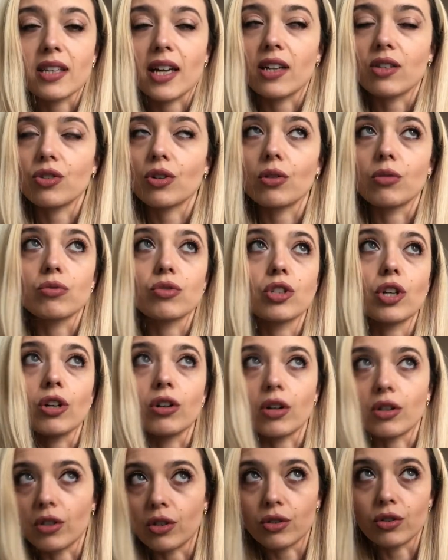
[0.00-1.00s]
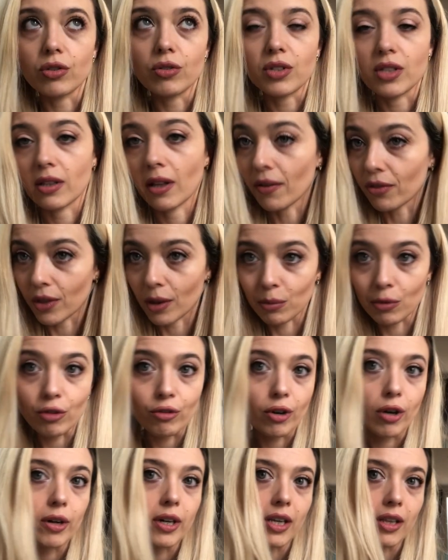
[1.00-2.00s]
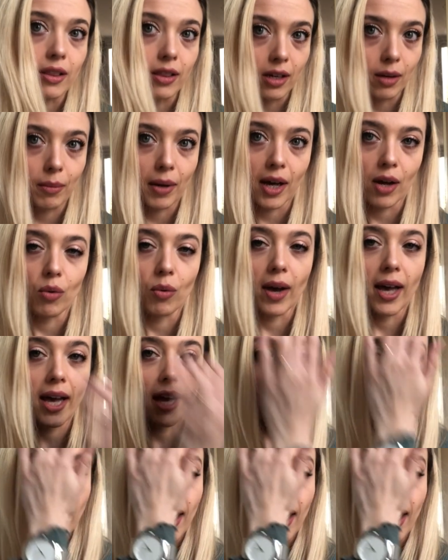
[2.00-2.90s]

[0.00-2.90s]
I don't turn on the news and let them throw anything my way.